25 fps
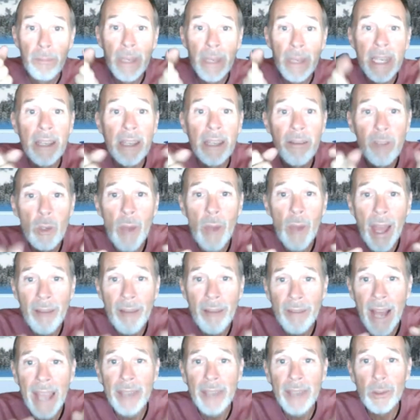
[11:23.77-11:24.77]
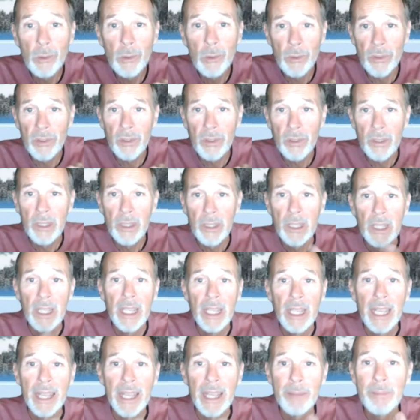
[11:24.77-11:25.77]
Many of you have idols.
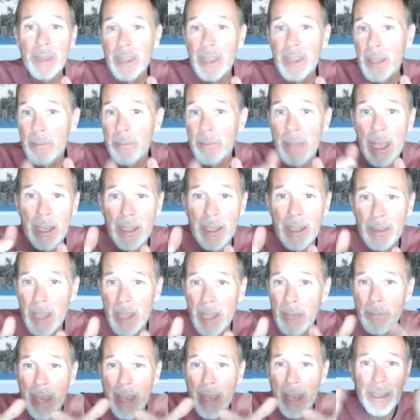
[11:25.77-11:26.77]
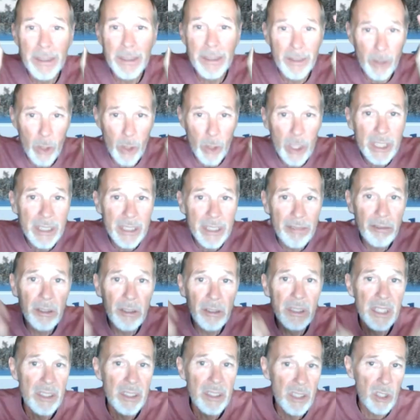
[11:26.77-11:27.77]
They may look
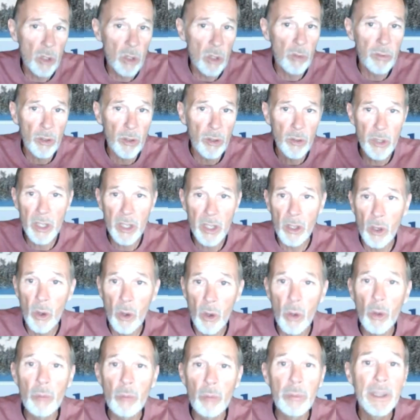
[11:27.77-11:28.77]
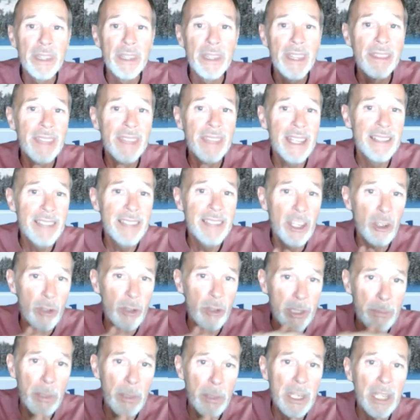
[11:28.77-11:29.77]
different than silver, than gold, but the things that
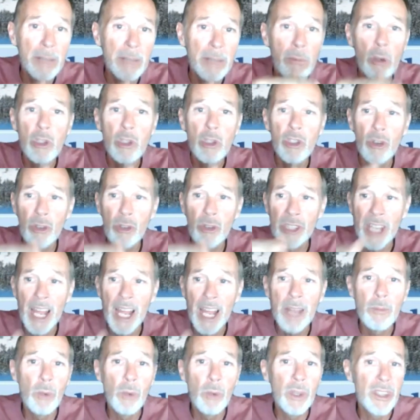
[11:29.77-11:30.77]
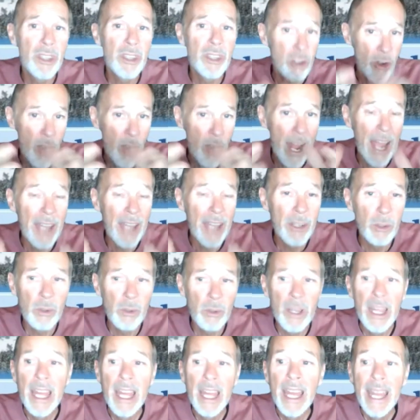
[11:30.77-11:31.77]
you're spending most of your time with is your
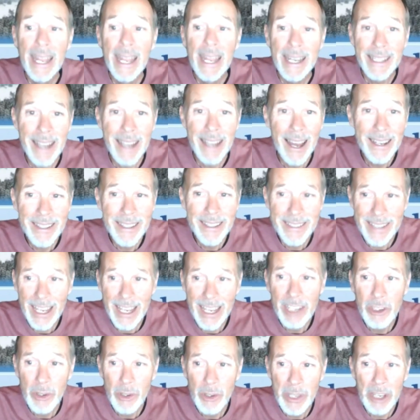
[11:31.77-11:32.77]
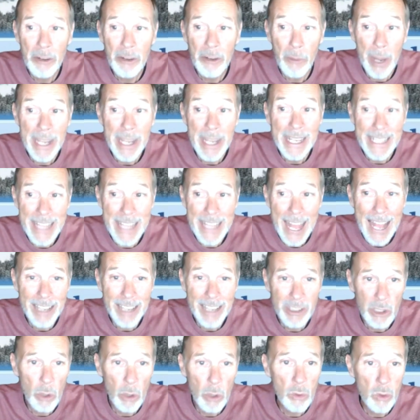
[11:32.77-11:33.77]
idol. And God is saying you're getting ready to
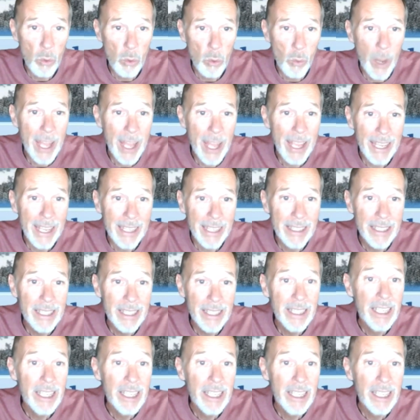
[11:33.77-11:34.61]
cast those away.